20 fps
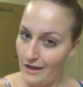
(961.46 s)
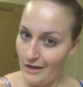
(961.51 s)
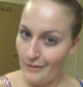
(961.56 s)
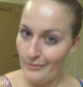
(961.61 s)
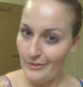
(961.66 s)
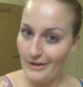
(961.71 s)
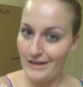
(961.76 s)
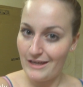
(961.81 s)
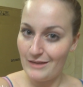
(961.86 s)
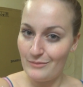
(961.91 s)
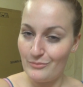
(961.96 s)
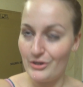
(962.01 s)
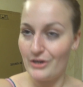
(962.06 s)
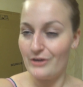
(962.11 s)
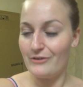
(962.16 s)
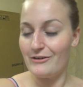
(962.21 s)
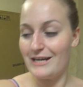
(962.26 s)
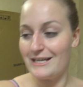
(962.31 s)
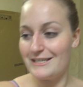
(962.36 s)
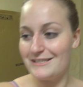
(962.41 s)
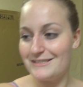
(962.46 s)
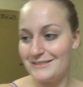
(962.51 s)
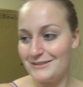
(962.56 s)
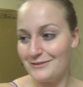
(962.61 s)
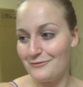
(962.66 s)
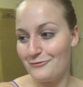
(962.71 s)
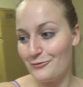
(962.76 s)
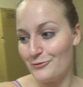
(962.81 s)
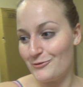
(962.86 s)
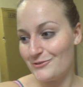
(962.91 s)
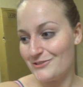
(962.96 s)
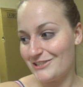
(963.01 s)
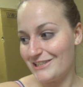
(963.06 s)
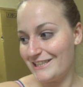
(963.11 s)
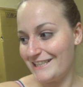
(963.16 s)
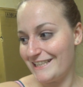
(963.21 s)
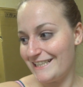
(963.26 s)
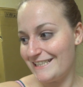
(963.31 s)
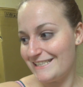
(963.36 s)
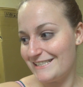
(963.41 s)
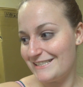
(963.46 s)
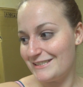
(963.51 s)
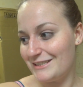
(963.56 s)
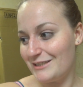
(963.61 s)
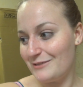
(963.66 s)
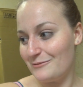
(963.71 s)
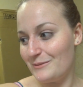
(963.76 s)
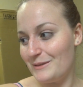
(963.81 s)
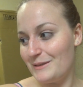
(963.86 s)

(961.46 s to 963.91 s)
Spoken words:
a work in progress, unfortunately. So